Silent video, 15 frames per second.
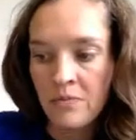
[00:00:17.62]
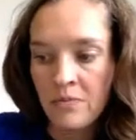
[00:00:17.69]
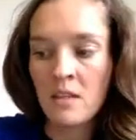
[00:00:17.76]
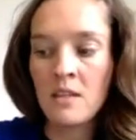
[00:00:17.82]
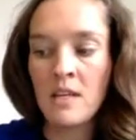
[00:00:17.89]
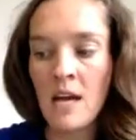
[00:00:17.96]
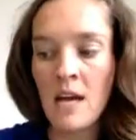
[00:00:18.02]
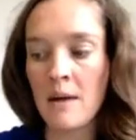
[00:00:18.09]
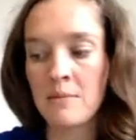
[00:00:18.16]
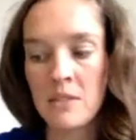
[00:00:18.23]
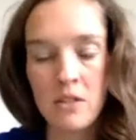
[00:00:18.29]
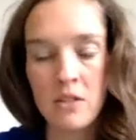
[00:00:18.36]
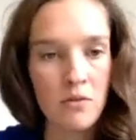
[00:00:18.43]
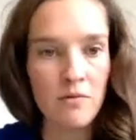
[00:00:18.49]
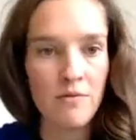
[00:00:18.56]
the
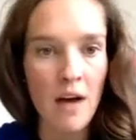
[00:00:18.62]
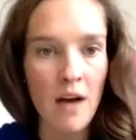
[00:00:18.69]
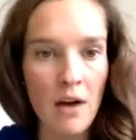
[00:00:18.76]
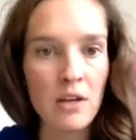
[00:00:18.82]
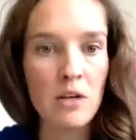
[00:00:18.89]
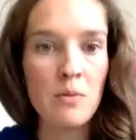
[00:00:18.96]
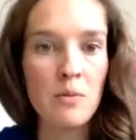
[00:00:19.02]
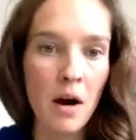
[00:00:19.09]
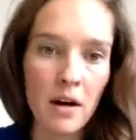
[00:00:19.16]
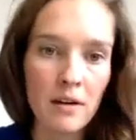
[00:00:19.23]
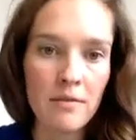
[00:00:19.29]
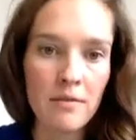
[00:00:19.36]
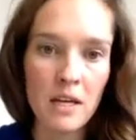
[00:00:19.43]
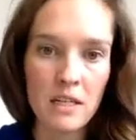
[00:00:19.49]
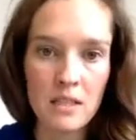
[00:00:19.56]
absolute value part
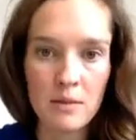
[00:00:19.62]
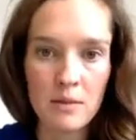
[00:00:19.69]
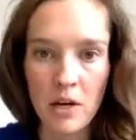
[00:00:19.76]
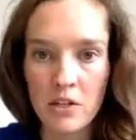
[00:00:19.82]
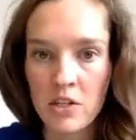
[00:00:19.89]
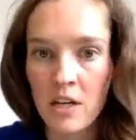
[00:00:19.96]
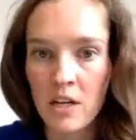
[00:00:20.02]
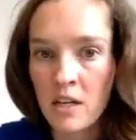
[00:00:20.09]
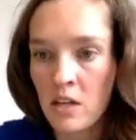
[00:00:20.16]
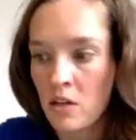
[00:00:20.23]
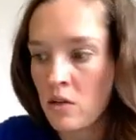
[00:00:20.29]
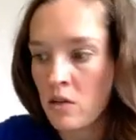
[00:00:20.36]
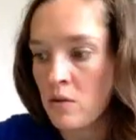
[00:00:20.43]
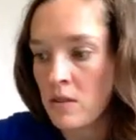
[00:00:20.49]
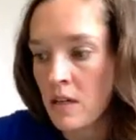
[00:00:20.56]
of the expression
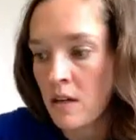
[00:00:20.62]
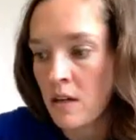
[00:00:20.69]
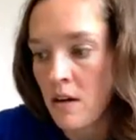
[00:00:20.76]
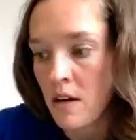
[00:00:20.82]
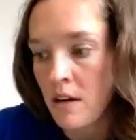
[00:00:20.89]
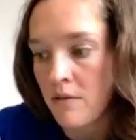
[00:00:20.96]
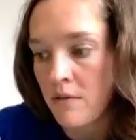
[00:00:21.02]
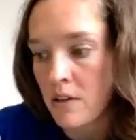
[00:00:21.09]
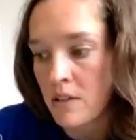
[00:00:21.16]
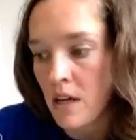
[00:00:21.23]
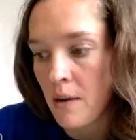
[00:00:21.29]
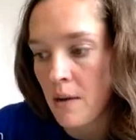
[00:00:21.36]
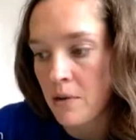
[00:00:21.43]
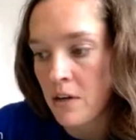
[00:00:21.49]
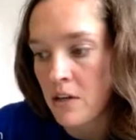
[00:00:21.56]
using our inverse
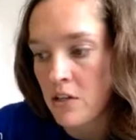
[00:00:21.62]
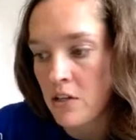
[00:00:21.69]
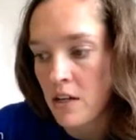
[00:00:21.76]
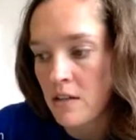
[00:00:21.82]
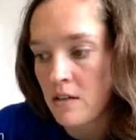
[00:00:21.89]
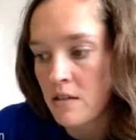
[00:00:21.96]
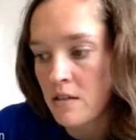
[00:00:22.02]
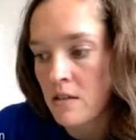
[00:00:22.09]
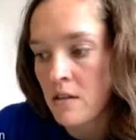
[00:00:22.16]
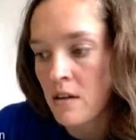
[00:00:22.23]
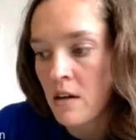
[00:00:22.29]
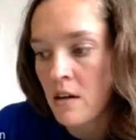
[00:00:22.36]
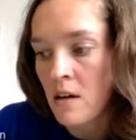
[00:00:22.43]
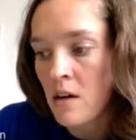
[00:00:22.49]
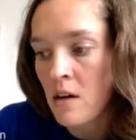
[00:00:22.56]
operations.
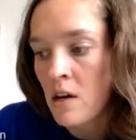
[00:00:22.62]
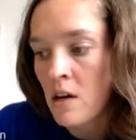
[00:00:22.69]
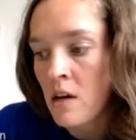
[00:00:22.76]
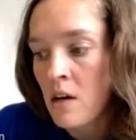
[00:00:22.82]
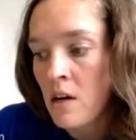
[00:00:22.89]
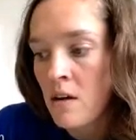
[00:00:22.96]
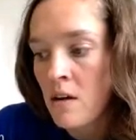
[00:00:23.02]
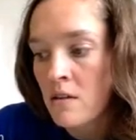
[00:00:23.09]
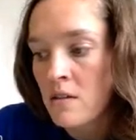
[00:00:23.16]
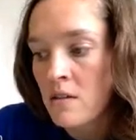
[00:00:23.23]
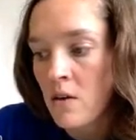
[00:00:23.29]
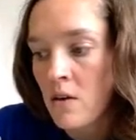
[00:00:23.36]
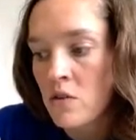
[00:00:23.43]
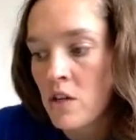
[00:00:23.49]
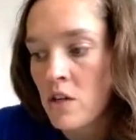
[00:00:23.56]

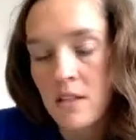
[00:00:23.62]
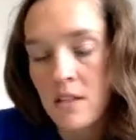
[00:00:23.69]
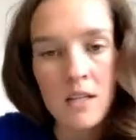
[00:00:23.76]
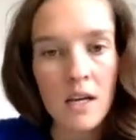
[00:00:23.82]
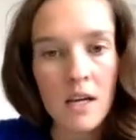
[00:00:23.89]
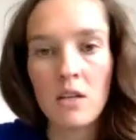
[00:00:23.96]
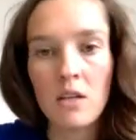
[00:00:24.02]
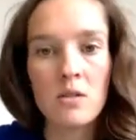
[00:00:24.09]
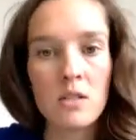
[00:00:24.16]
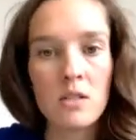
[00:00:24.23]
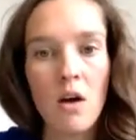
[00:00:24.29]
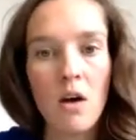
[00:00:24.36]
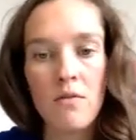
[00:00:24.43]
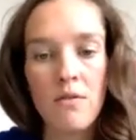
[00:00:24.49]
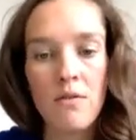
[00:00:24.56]
So just like you
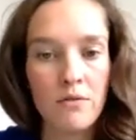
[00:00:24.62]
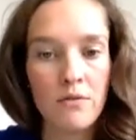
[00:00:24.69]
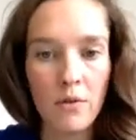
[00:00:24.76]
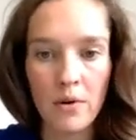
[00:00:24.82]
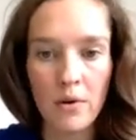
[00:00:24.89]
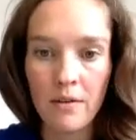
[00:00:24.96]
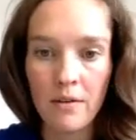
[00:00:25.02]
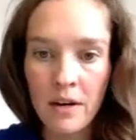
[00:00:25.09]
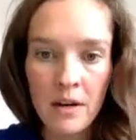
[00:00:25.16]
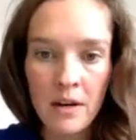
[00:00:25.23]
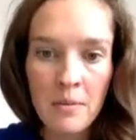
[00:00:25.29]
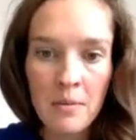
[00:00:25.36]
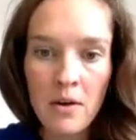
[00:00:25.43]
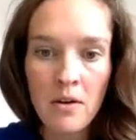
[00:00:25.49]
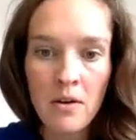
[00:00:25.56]
solve for a
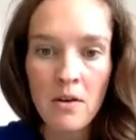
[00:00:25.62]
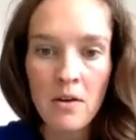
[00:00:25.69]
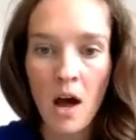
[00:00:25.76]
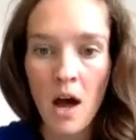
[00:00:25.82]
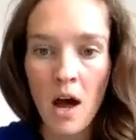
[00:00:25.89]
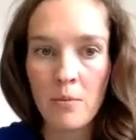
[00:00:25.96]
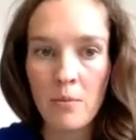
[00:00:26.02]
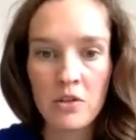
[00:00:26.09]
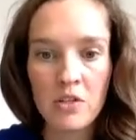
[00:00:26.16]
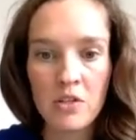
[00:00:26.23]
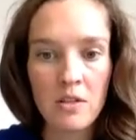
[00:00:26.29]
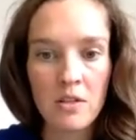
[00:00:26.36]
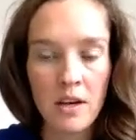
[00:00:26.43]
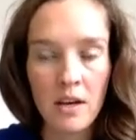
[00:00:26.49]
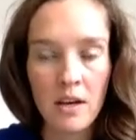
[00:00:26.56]
variable, we're
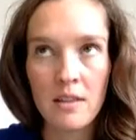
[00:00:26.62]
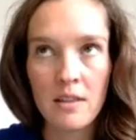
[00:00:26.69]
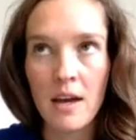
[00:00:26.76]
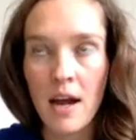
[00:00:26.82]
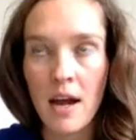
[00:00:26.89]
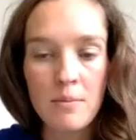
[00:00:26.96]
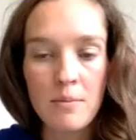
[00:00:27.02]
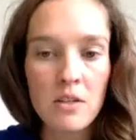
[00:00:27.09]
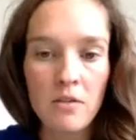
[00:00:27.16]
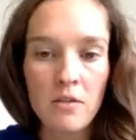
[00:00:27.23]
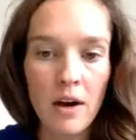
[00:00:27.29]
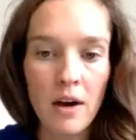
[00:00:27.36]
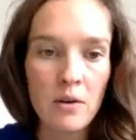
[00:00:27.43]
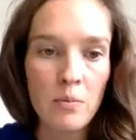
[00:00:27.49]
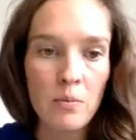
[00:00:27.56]
just looking at that absolute
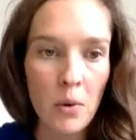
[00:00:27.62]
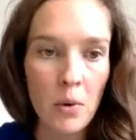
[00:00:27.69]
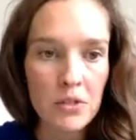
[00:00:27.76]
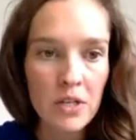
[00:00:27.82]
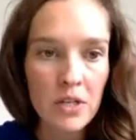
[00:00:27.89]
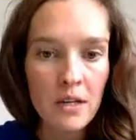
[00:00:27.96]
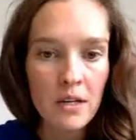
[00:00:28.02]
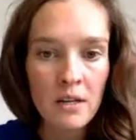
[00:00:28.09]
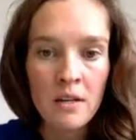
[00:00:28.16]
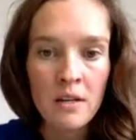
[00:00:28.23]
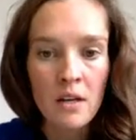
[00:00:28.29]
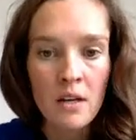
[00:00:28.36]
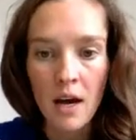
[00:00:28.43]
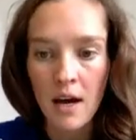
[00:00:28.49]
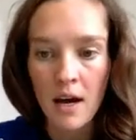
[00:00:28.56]
value portion
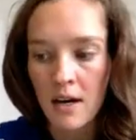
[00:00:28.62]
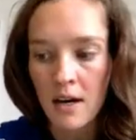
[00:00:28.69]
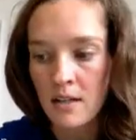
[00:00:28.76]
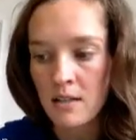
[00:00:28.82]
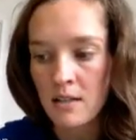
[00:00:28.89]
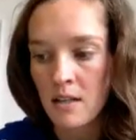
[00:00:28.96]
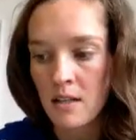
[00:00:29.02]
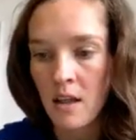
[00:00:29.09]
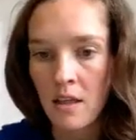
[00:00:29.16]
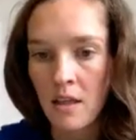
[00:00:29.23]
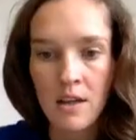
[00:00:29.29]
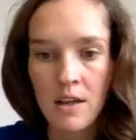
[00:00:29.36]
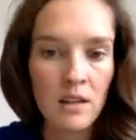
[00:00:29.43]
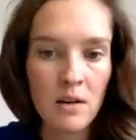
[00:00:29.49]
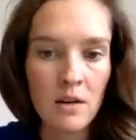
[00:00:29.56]
as the
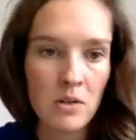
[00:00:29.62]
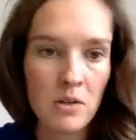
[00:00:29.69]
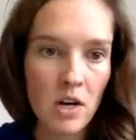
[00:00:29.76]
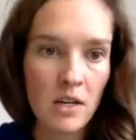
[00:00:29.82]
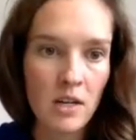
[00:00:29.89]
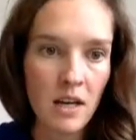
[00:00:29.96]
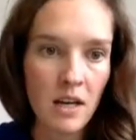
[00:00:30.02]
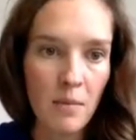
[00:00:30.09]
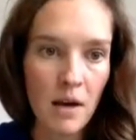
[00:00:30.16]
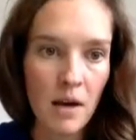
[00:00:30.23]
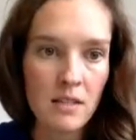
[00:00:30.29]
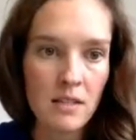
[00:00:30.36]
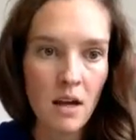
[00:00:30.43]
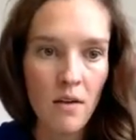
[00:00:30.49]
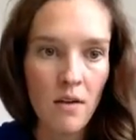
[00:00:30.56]
thing that we're trying to get by
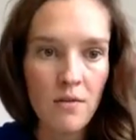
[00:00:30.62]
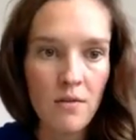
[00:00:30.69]
itself.